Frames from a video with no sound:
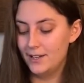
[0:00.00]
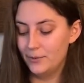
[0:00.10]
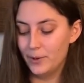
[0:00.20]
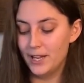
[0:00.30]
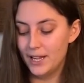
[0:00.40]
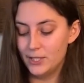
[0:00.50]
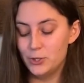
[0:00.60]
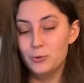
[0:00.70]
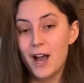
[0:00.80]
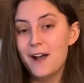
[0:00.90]
we
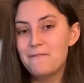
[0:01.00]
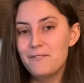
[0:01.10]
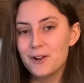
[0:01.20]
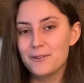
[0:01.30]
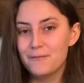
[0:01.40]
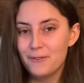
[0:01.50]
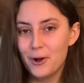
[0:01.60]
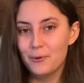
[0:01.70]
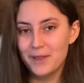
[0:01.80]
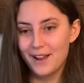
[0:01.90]
do not fear the
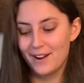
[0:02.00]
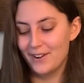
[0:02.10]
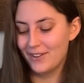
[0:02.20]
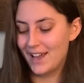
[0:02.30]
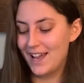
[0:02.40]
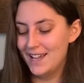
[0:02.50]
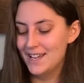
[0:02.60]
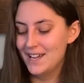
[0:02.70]
foam here, okay?